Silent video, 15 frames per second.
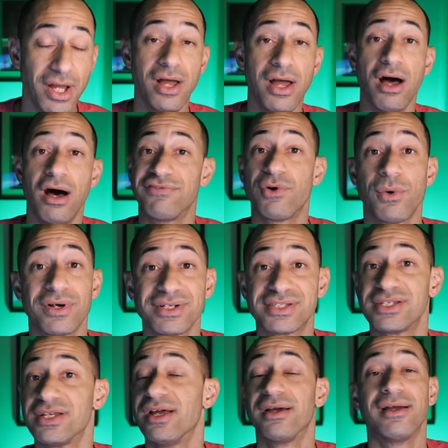Of course,
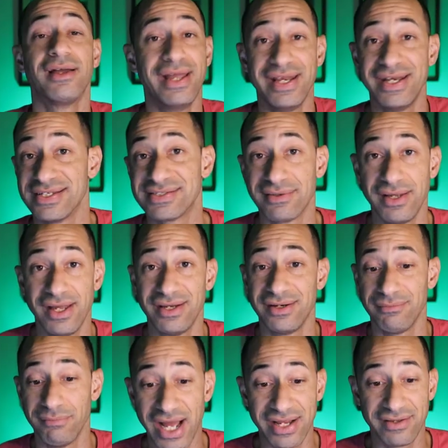it is
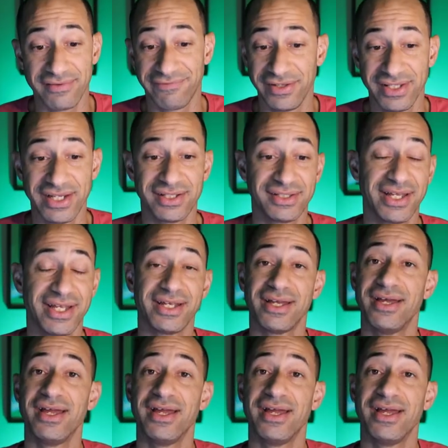my affiliate link.